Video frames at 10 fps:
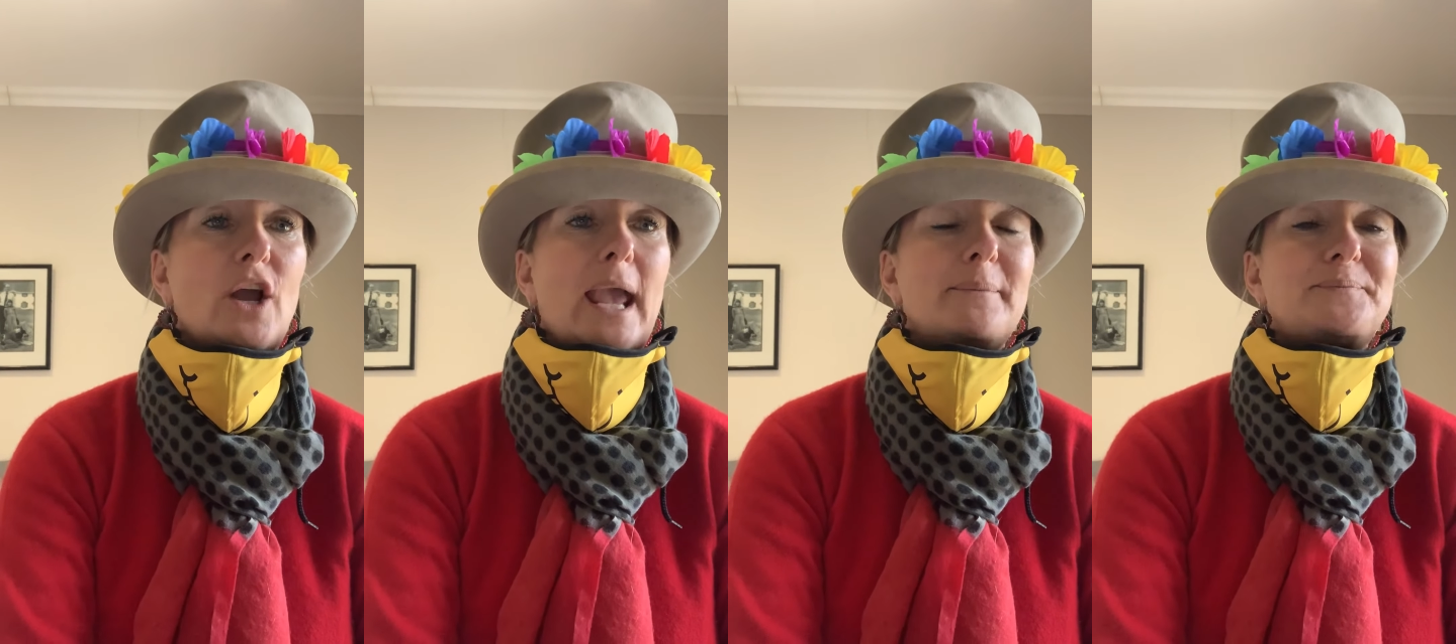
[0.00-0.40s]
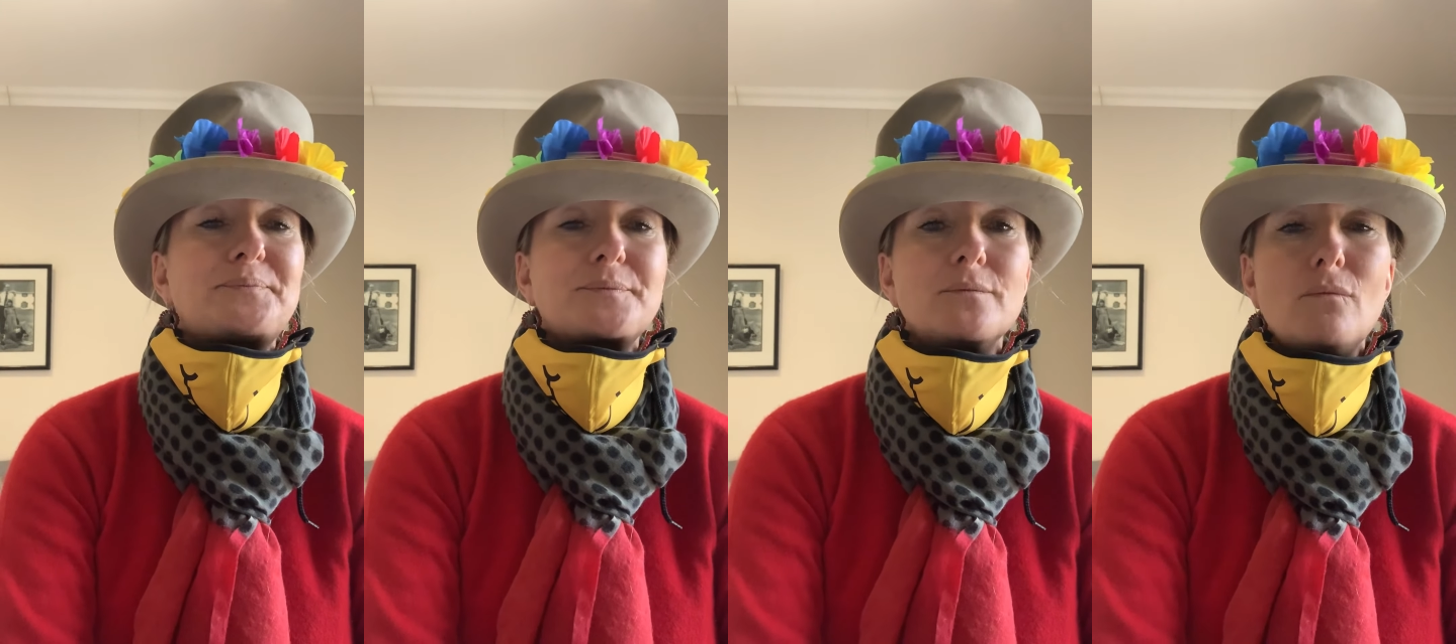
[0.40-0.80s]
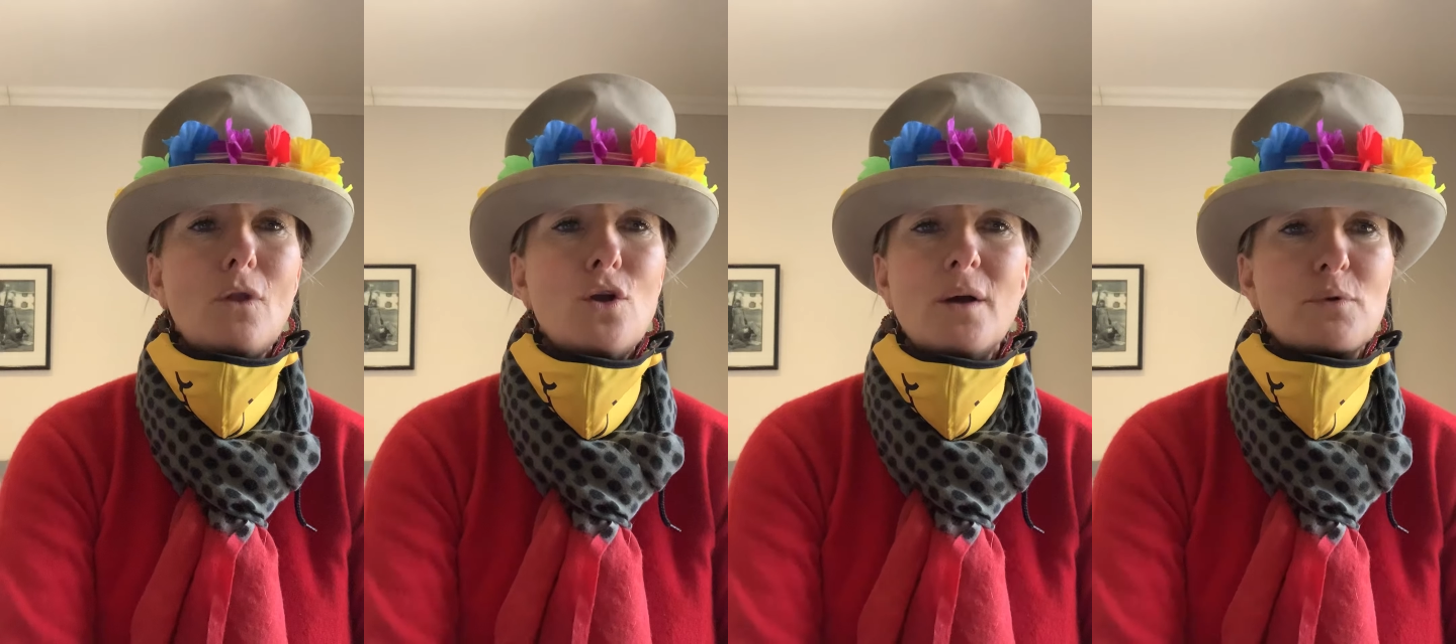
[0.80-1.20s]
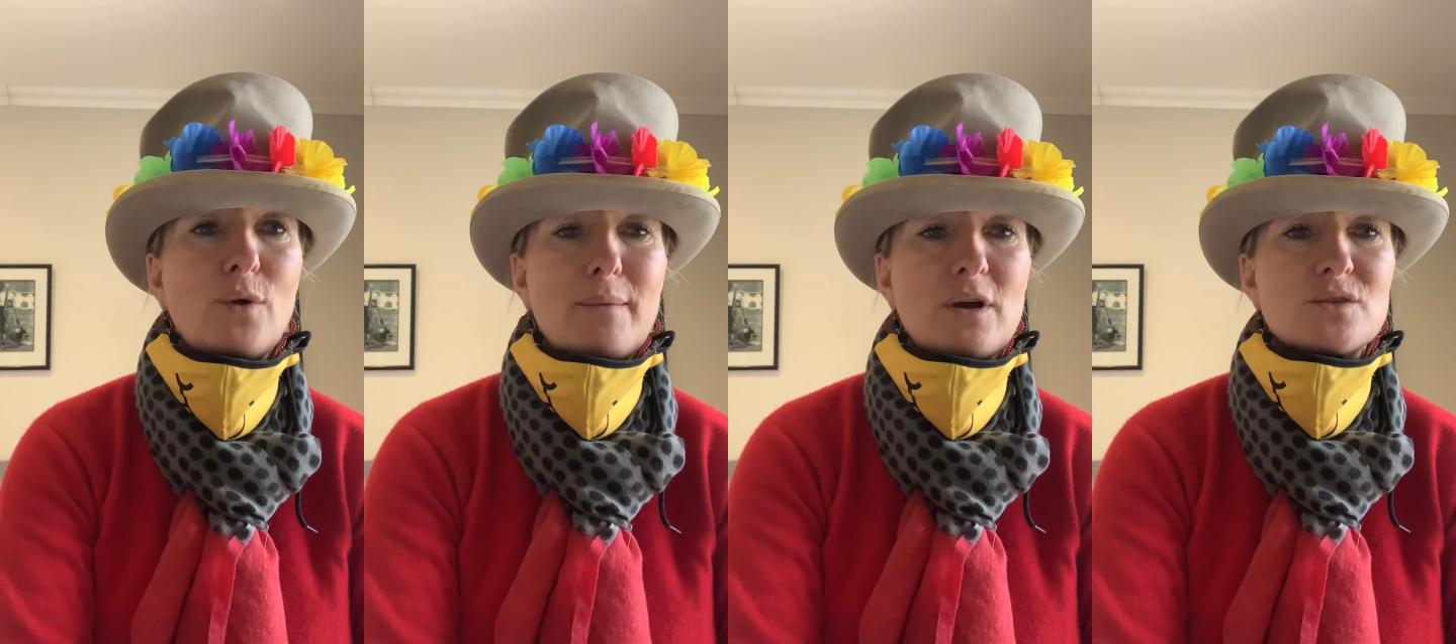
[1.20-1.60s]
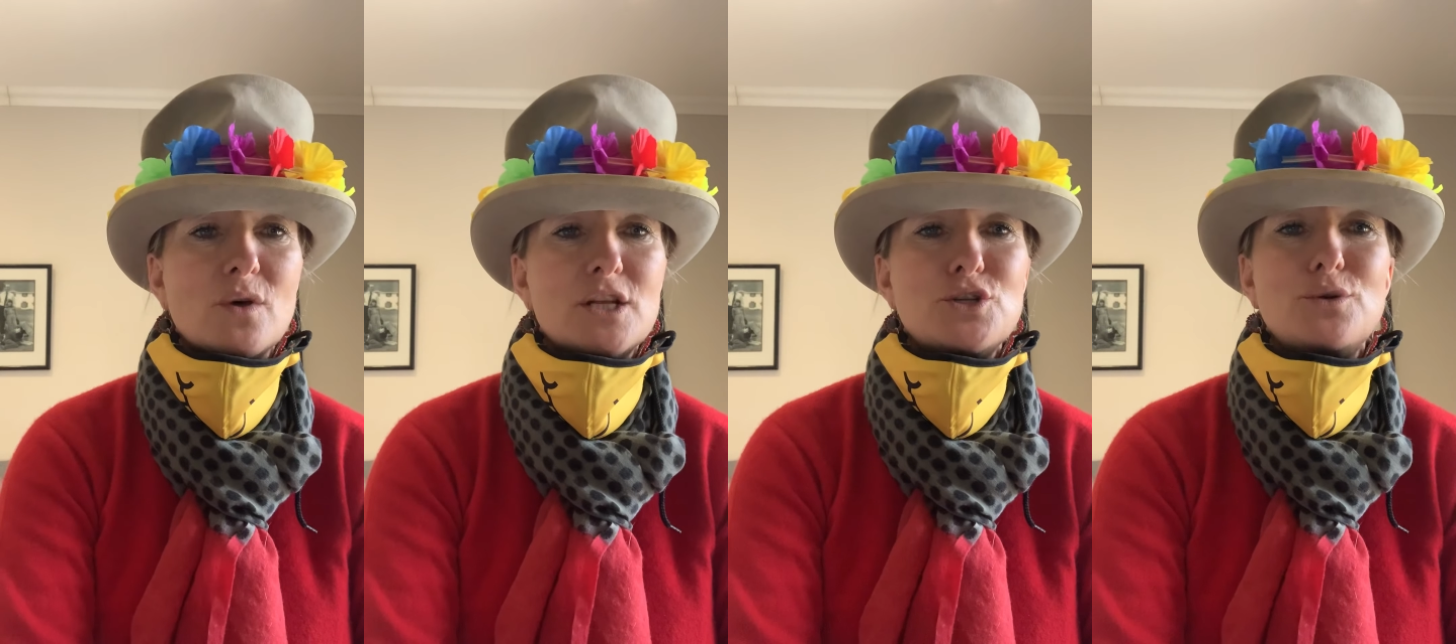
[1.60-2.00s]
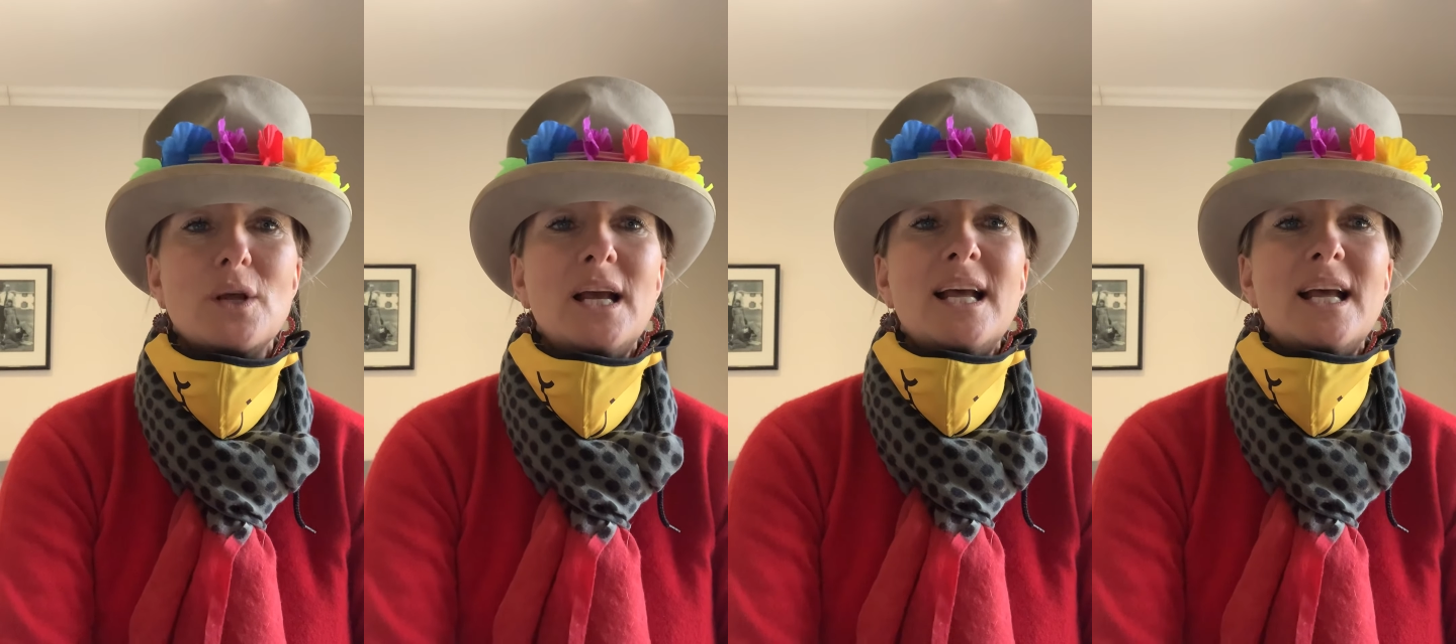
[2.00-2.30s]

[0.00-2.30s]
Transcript: Okay, Grandma swallowed tooth.